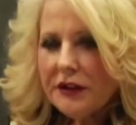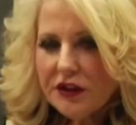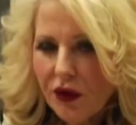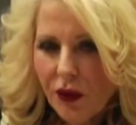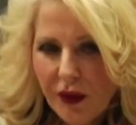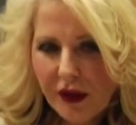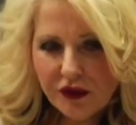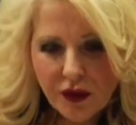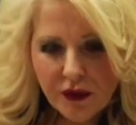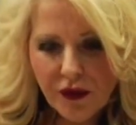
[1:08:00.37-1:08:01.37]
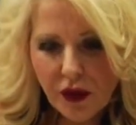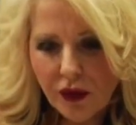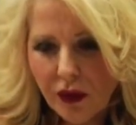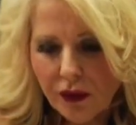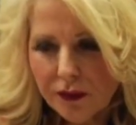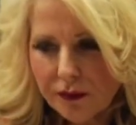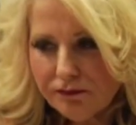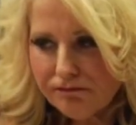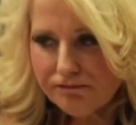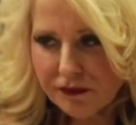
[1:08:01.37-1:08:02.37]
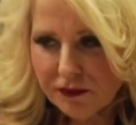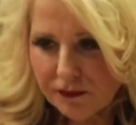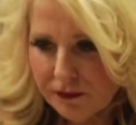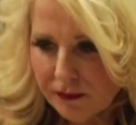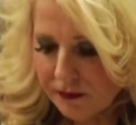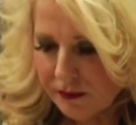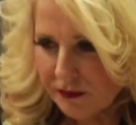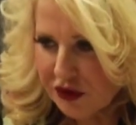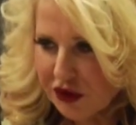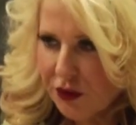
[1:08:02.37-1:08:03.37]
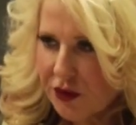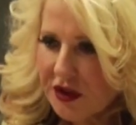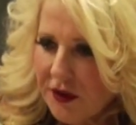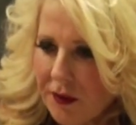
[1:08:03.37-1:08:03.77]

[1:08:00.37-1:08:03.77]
so they'll do a photo shoot